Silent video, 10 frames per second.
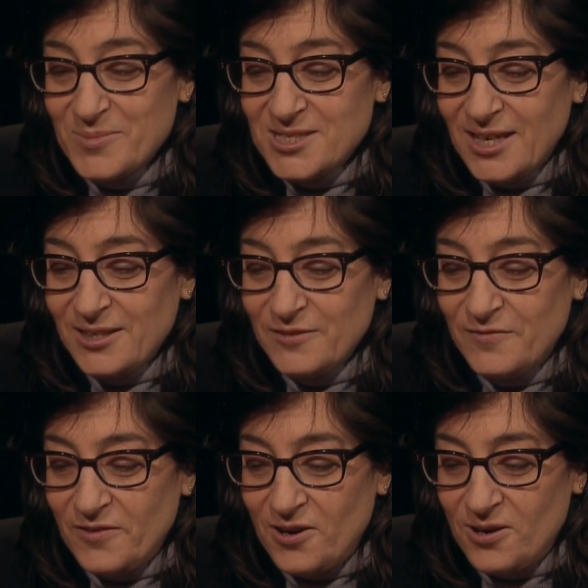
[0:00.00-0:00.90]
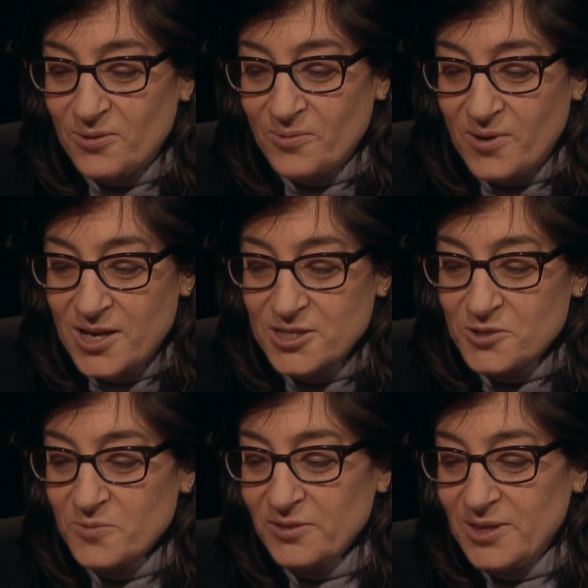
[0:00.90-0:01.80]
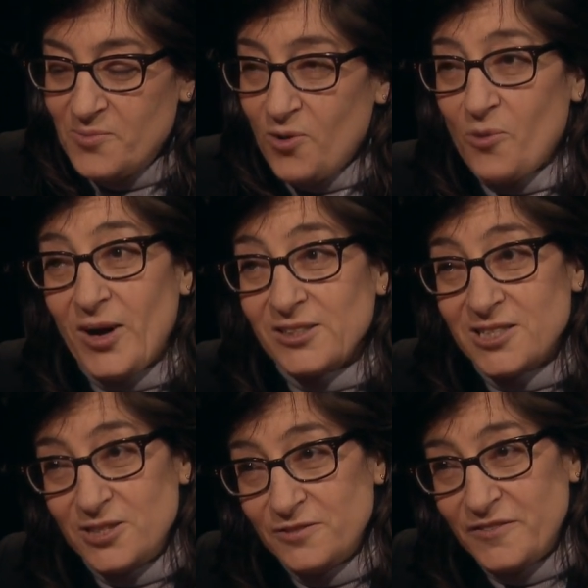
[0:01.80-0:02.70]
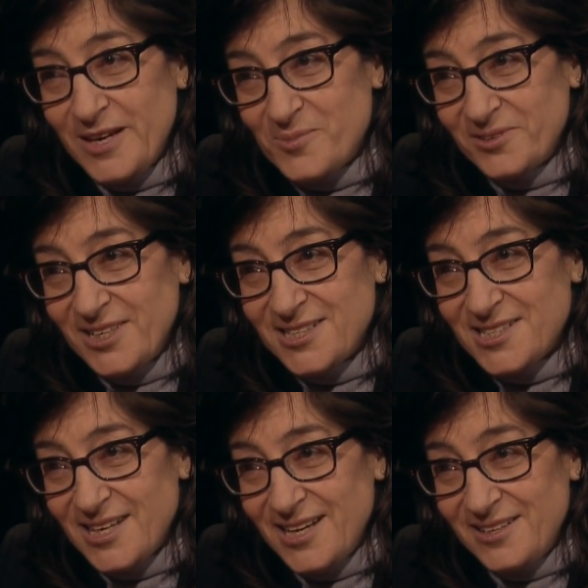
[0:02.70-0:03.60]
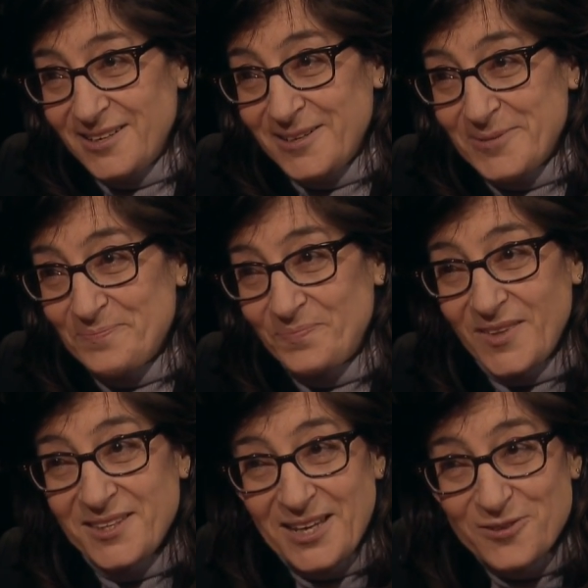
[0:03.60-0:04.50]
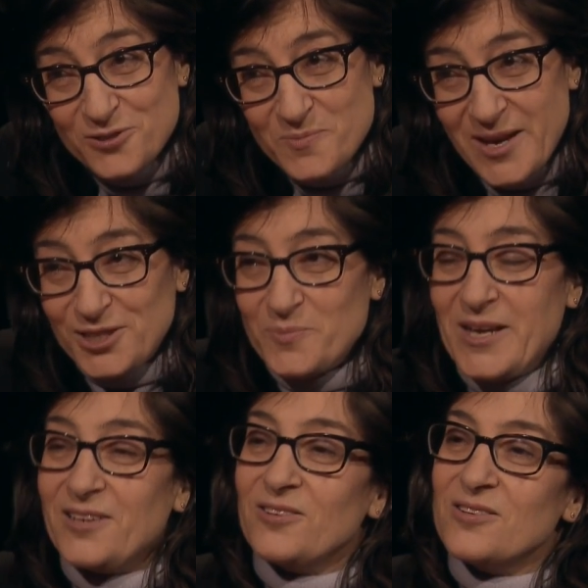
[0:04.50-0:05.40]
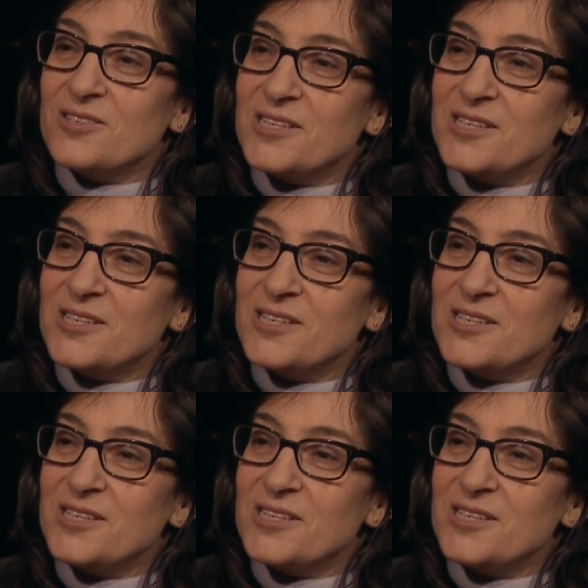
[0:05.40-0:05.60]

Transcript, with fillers: second of all, was really more well-to-do families that um, that used matchmakers.